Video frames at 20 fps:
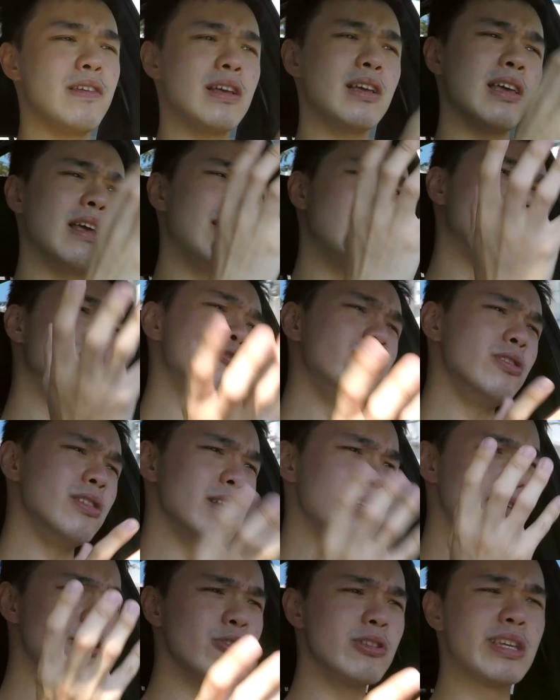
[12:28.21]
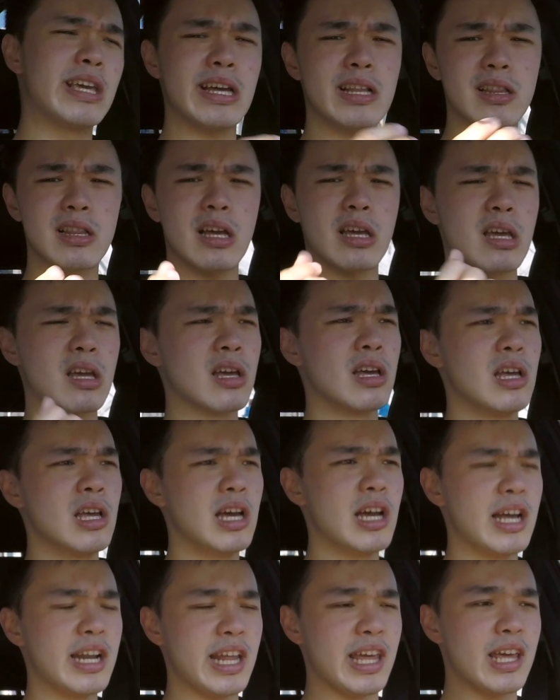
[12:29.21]
usually you'd get like
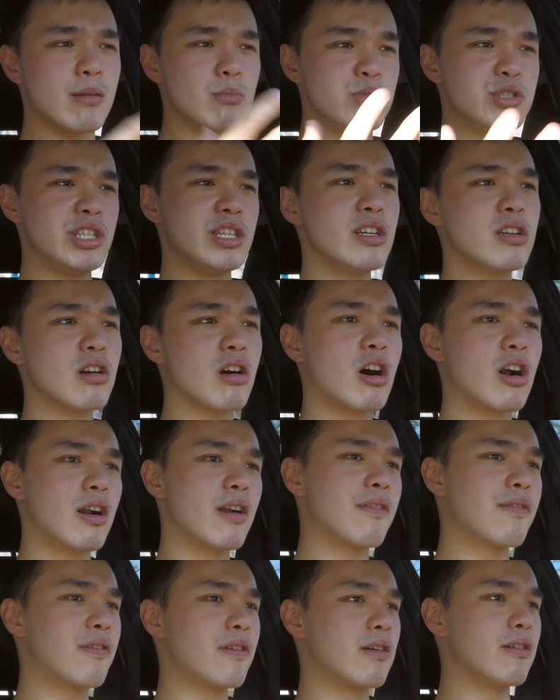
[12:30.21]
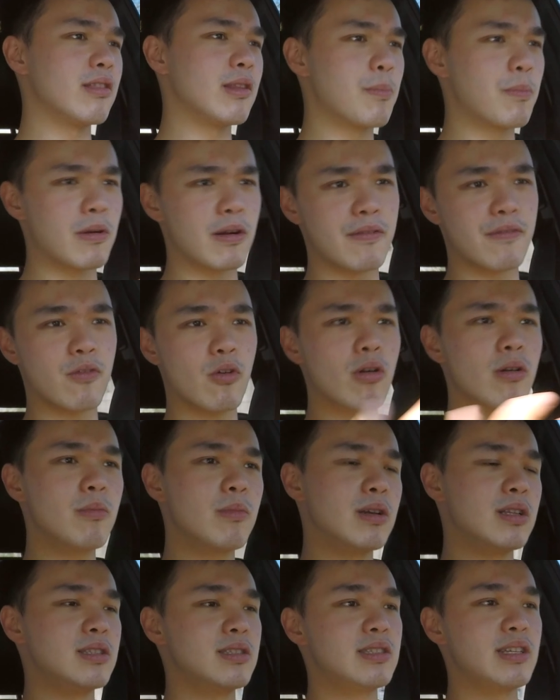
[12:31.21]
an AMG car for the
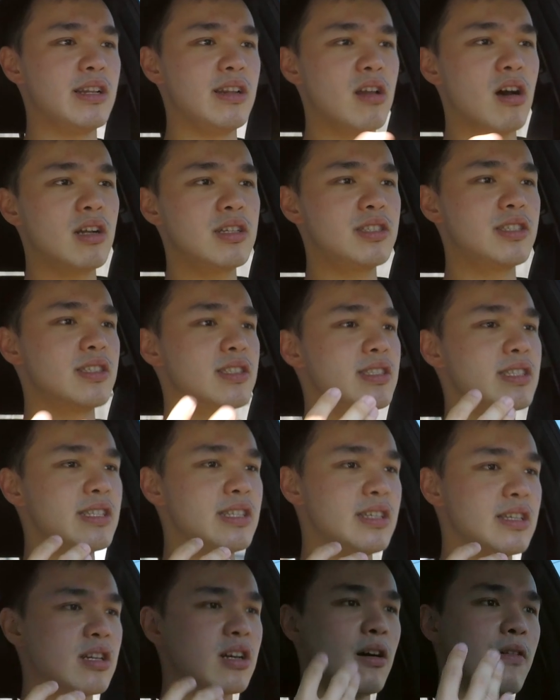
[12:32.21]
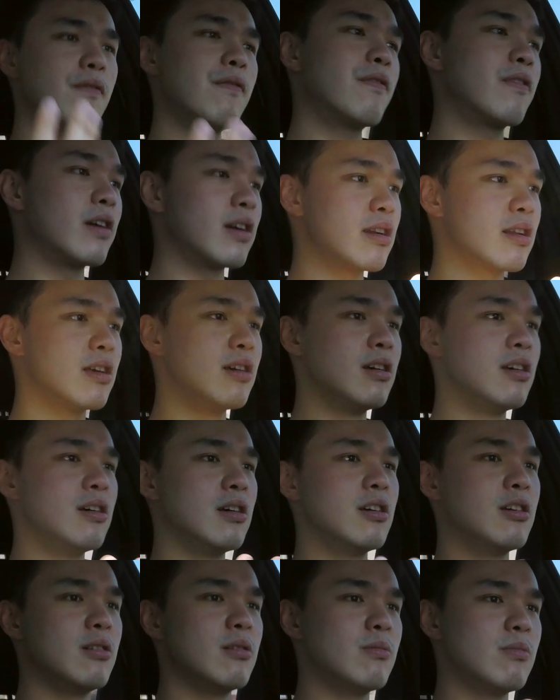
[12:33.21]
performance and not just the comfort,
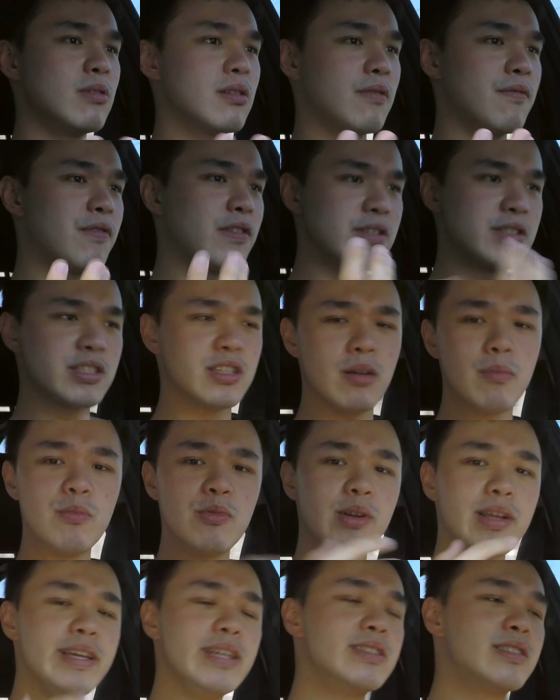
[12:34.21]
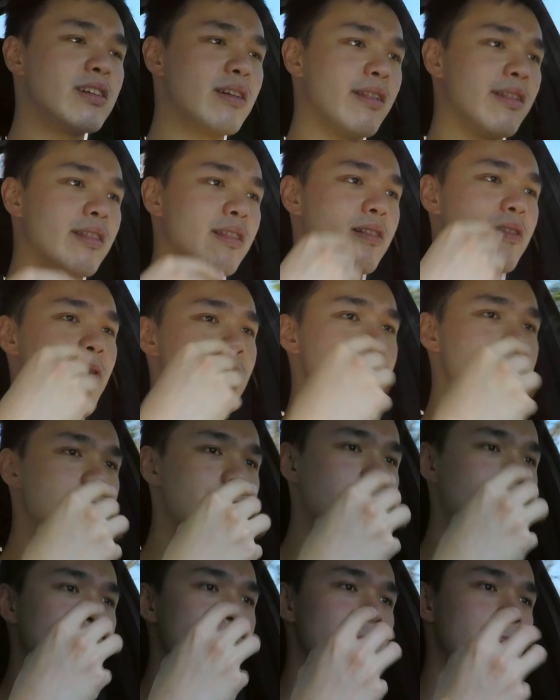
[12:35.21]
but for some reason,
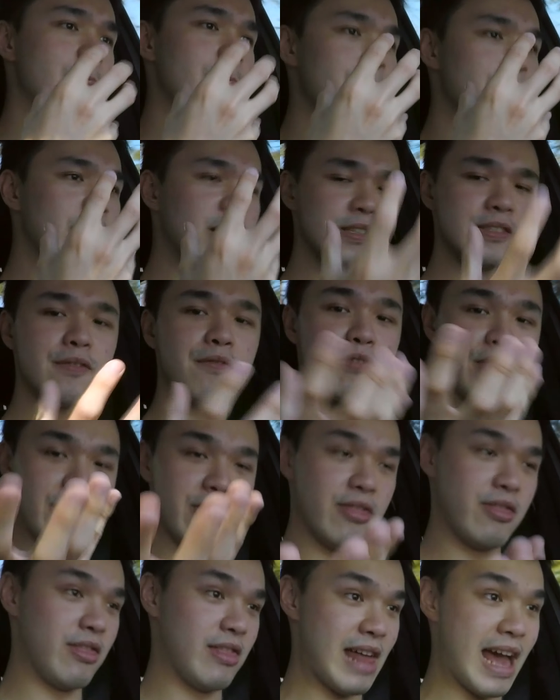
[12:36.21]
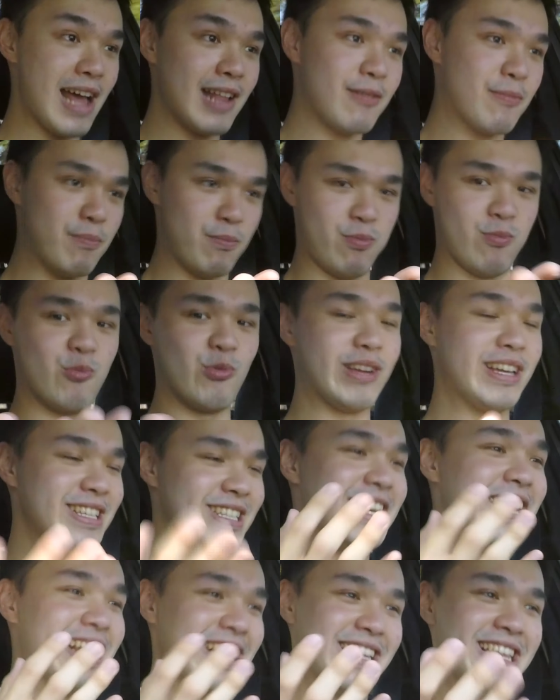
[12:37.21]
because of that
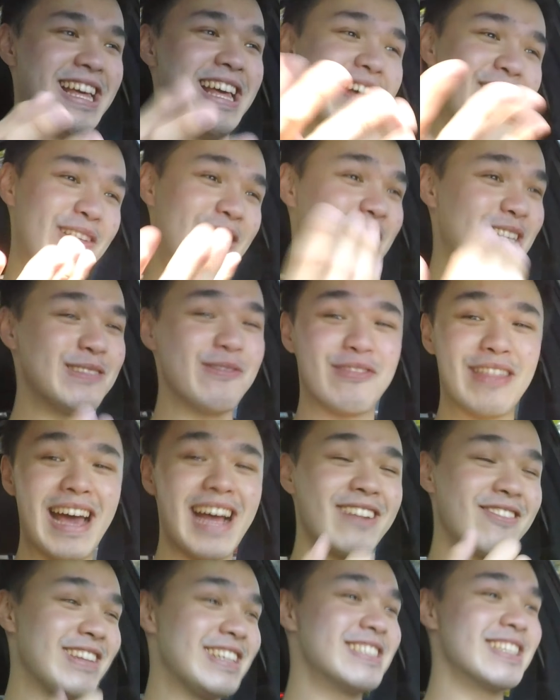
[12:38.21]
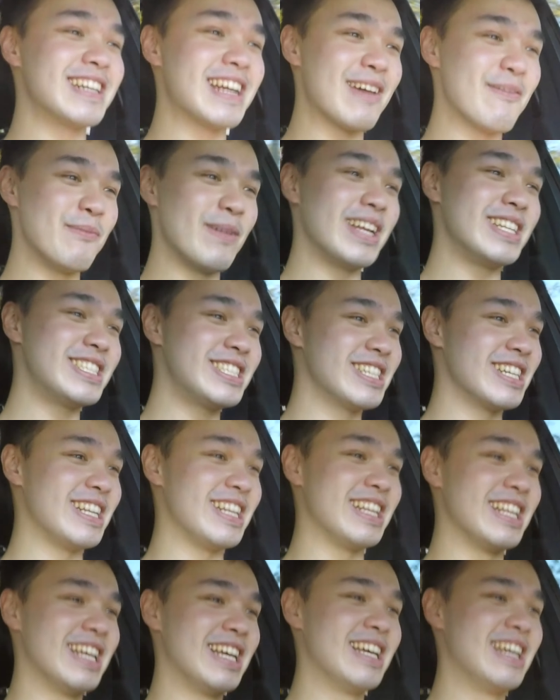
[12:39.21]
reason I
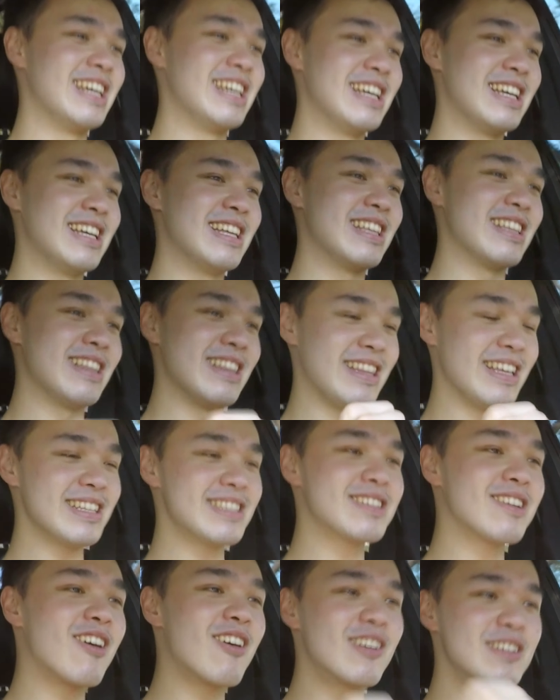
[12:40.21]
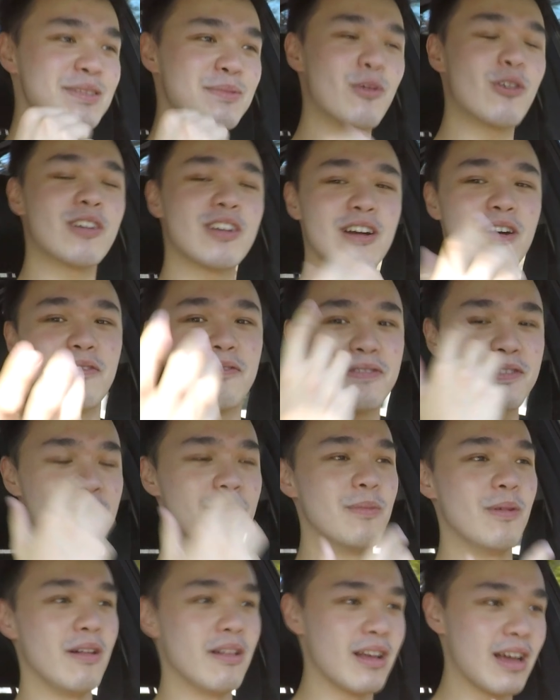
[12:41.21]
mentioned, this car is more
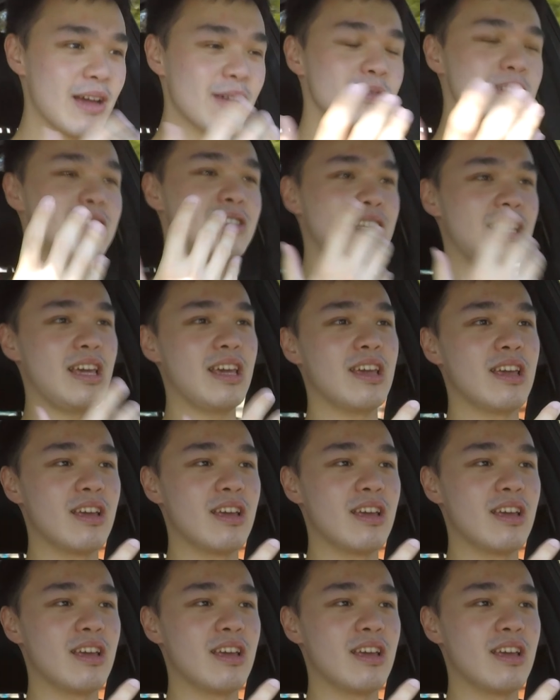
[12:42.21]
comfortable, I would say,